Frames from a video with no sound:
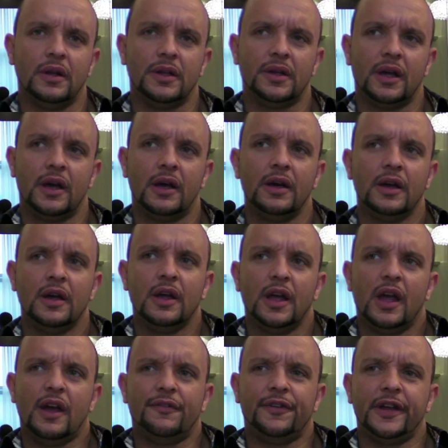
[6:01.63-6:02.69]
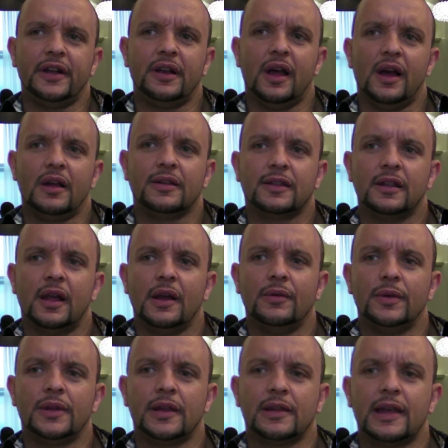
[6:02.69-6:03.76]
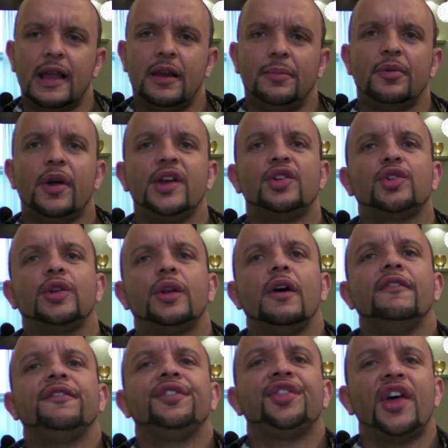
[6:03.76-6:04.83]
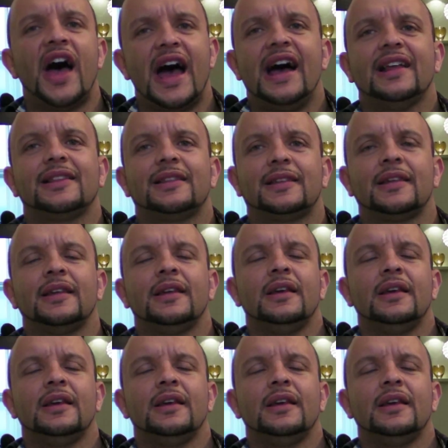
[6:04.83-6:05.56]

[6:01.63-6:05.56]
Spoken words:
And I think last night was a celebration of that